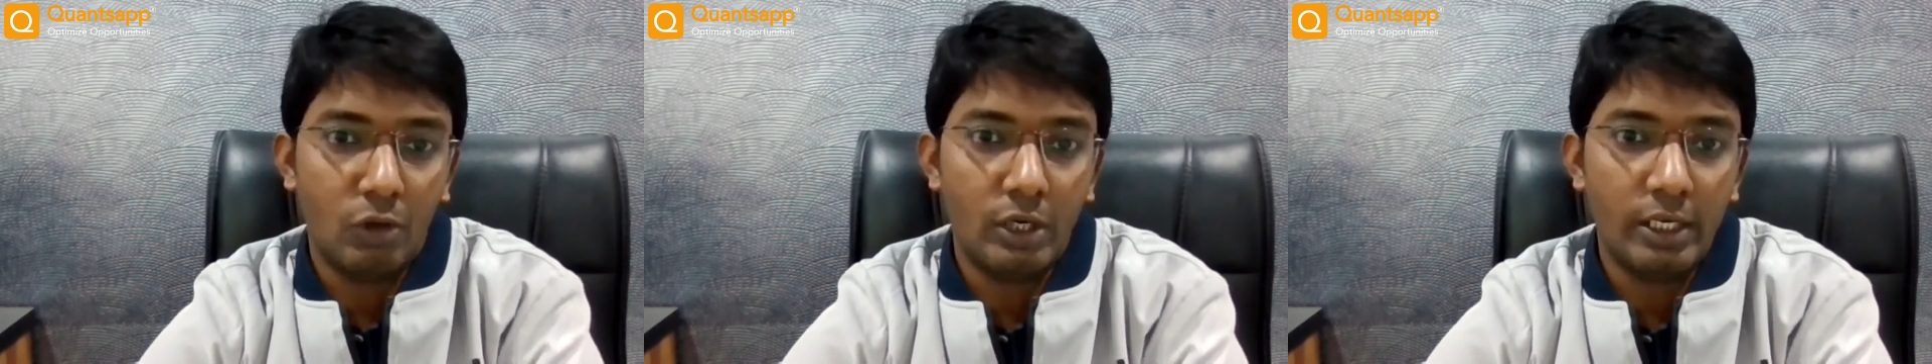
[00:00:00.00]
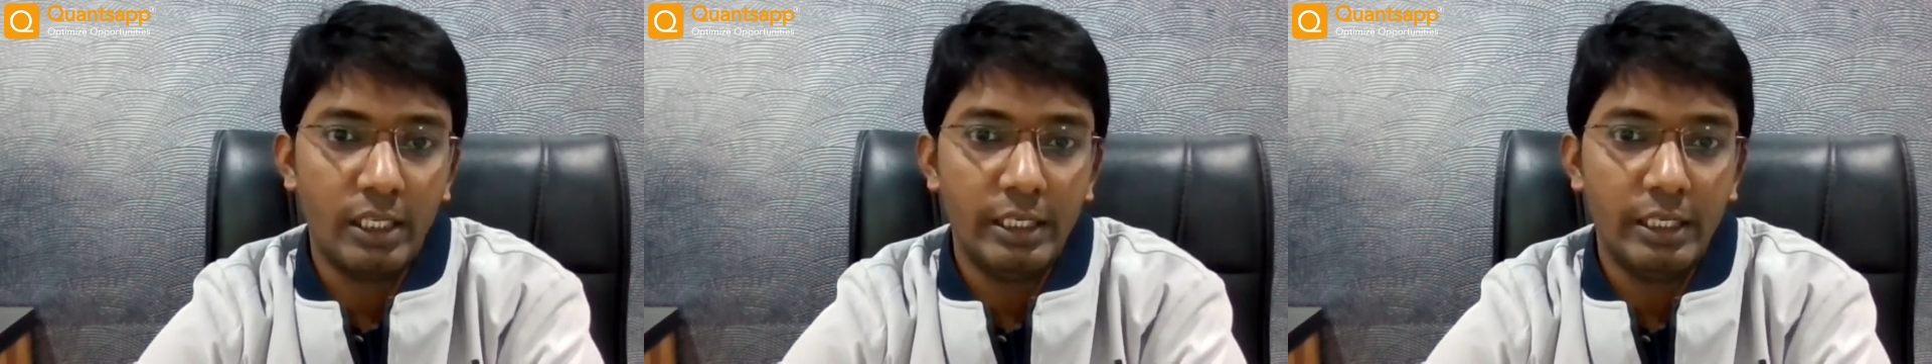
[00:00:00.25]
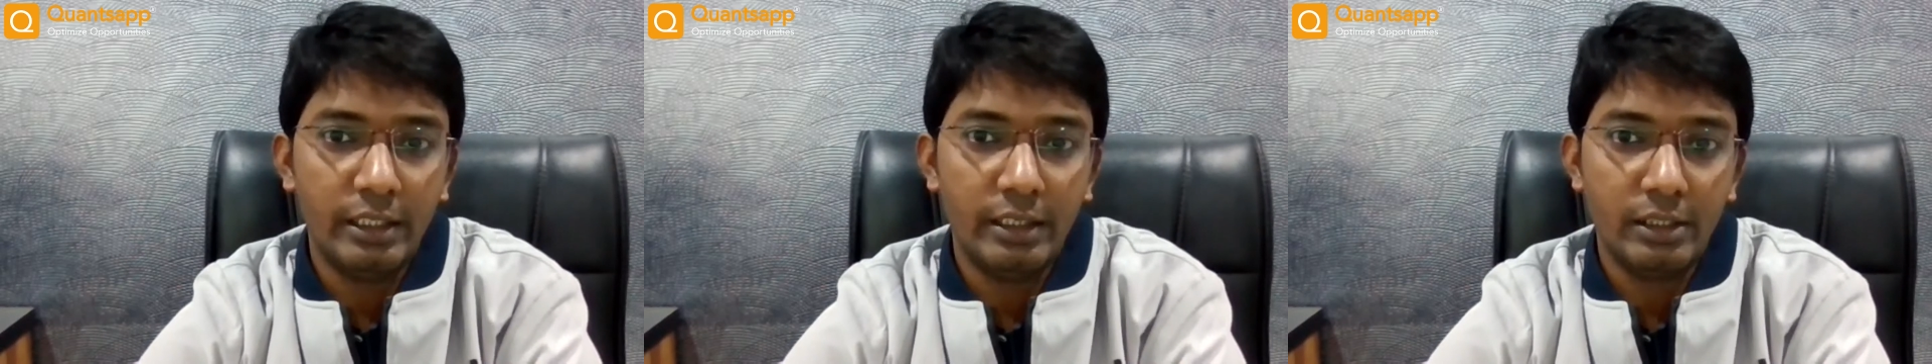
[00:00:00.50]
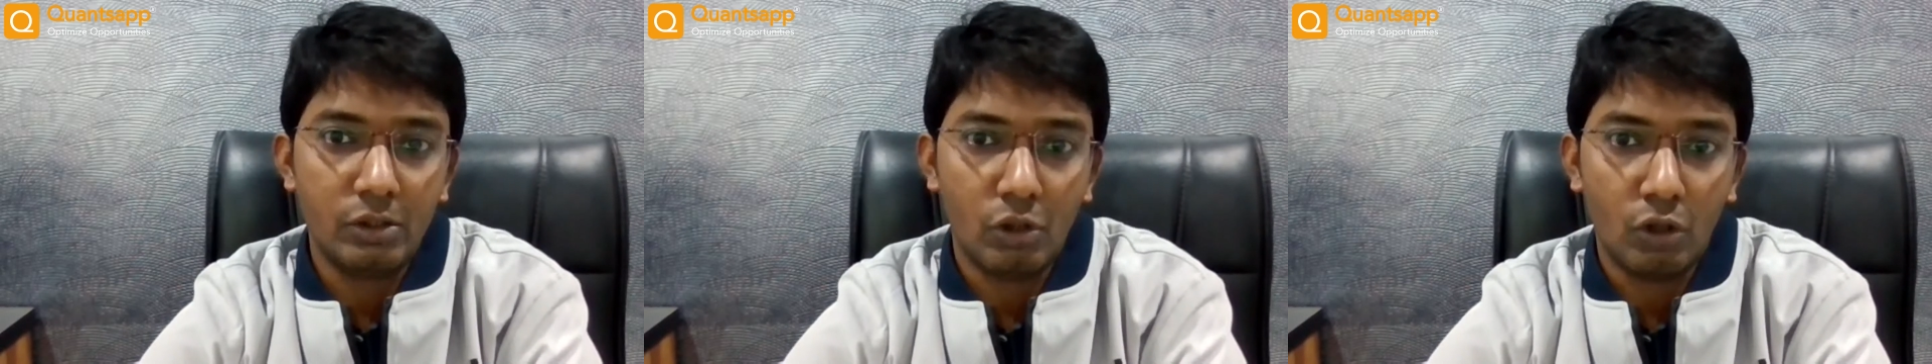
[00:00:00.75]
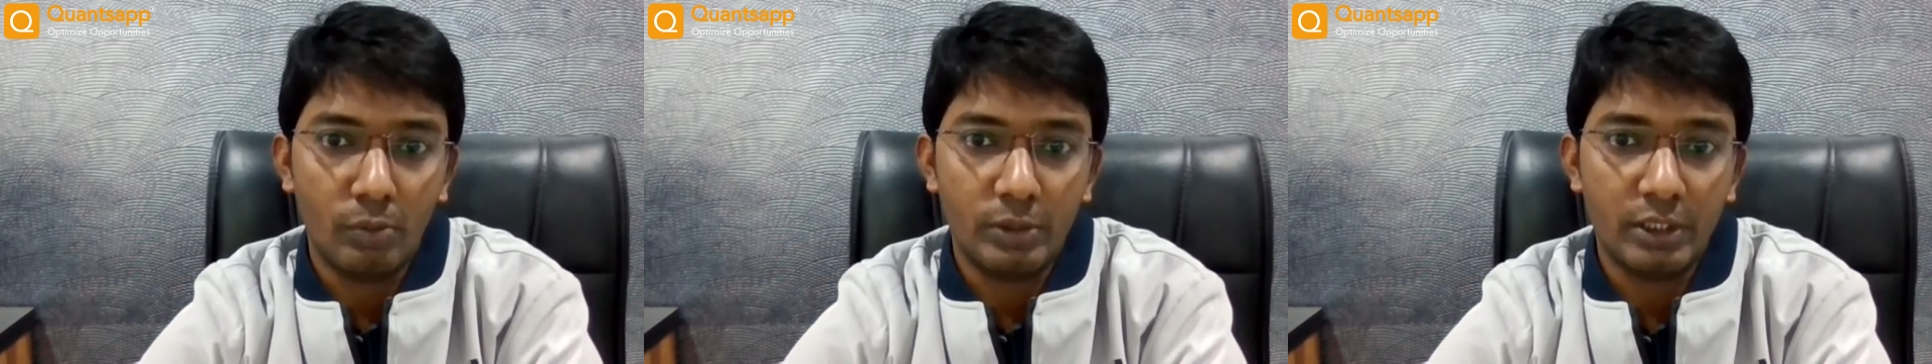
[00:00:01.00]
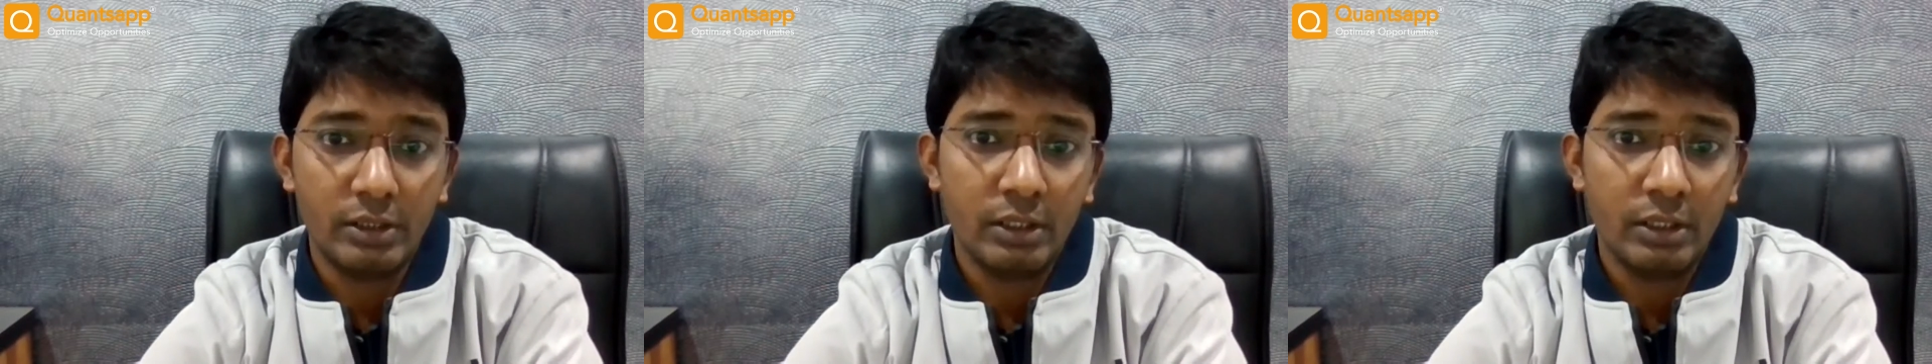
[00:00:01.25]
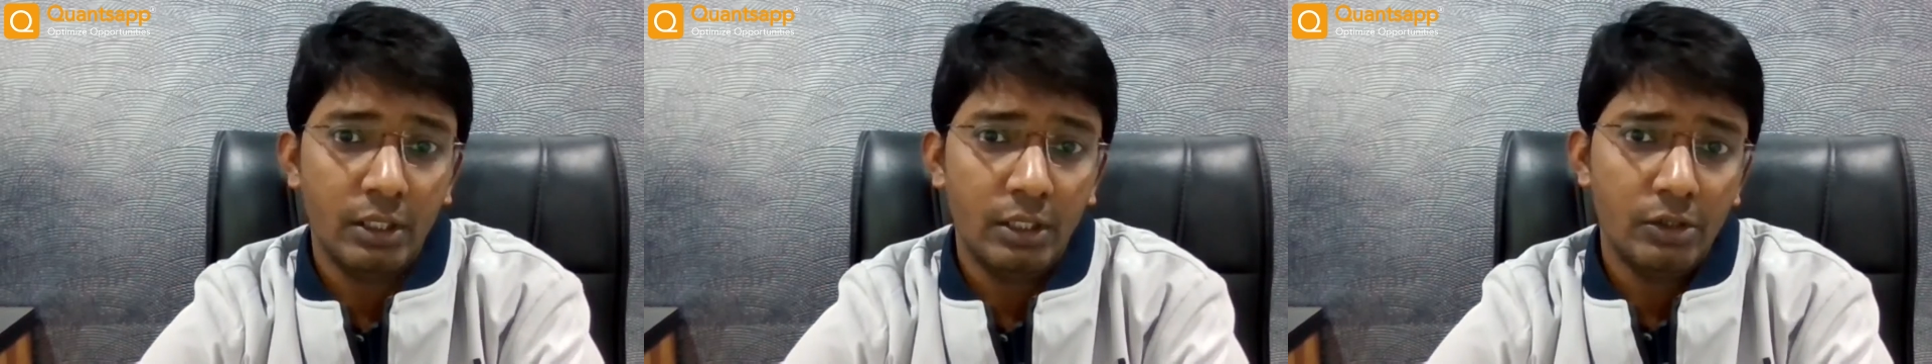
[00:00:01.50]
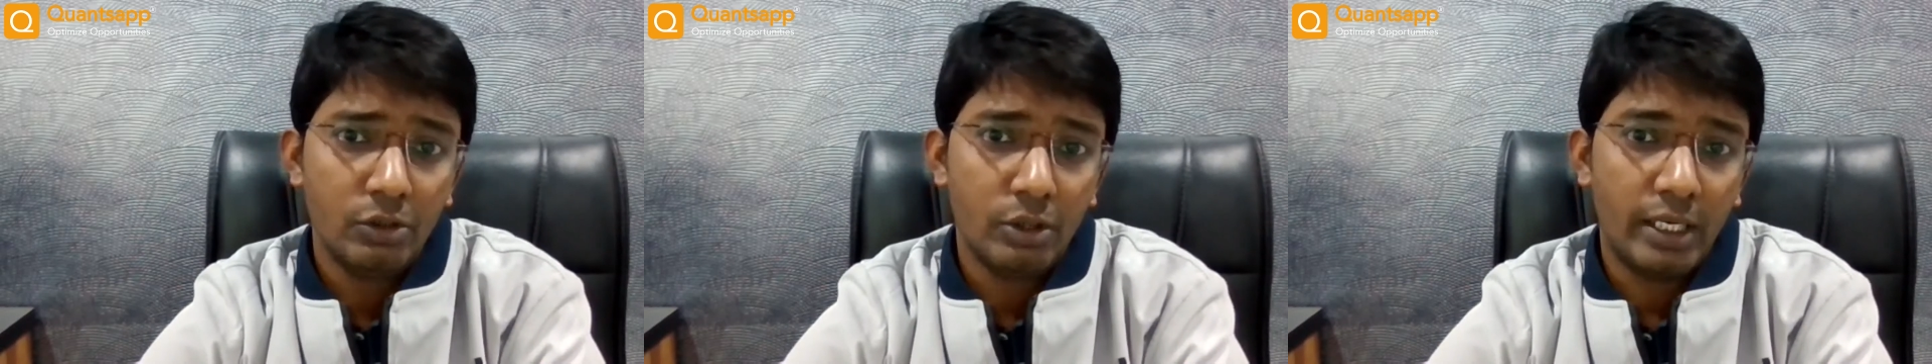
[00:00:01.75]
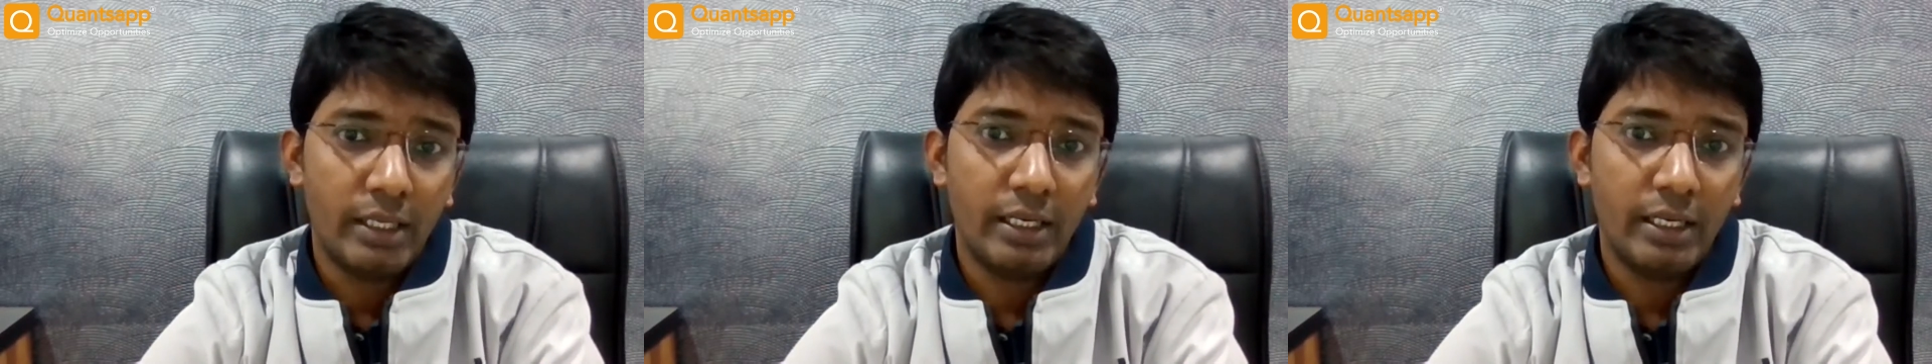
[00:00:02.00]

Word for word: volatility in the stock options. So at